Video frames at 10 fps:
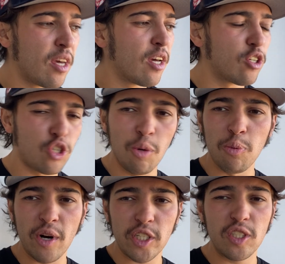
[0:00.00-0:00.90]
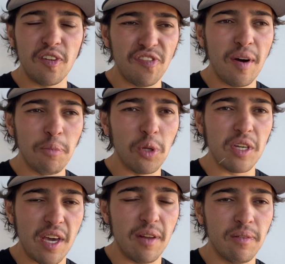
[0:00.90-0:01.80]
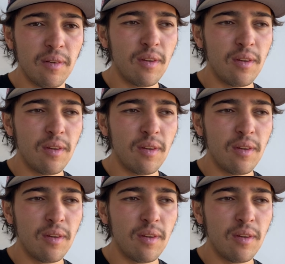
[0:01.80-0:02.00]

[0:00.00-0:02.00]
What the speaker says: because Cooper Rush did fumble again,